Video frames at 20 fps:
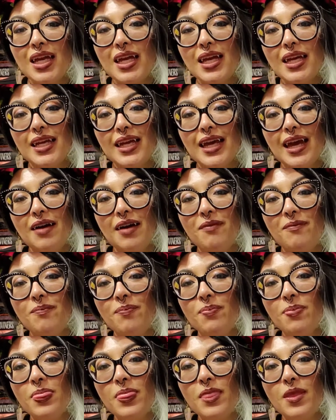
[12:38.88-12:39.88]
yeah,
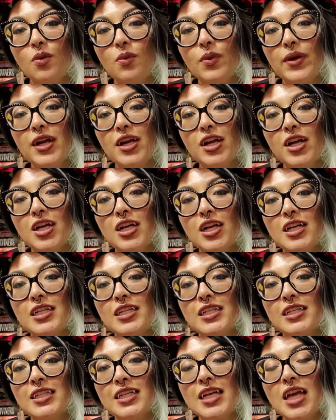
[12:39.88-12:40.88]
we're
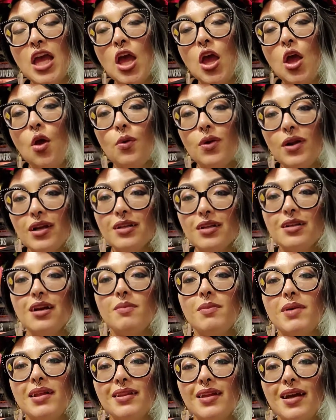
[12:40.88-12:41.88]
not gonna talk
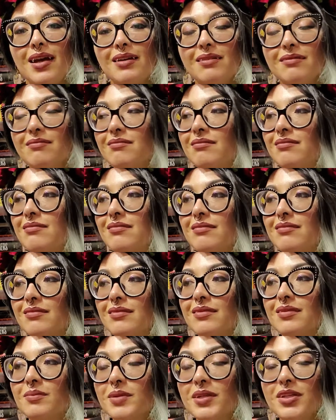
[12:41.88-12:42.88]
about that.
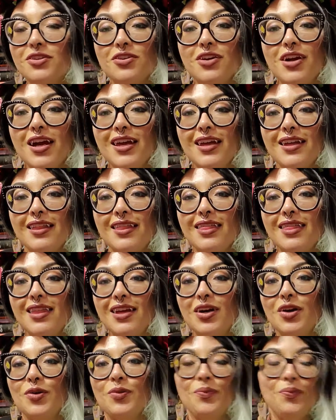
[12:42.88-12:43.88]
I'm gonna try
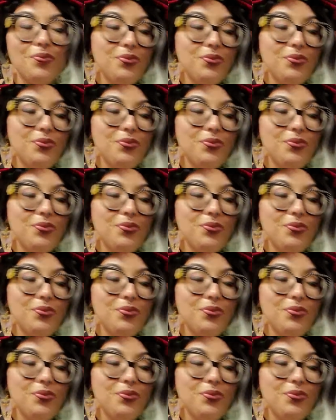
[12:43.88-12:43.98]
though.